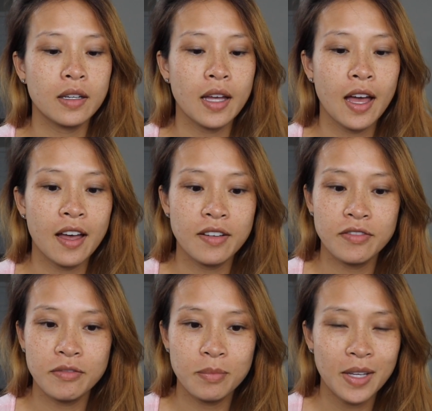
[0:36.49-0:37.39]

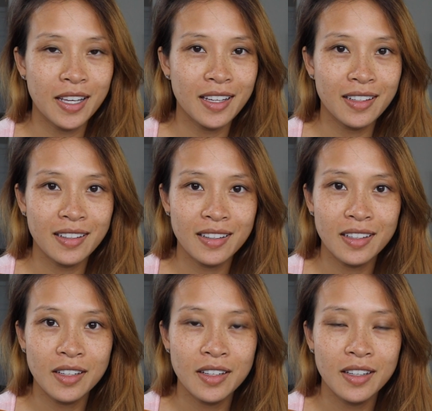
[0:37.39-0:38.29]
have been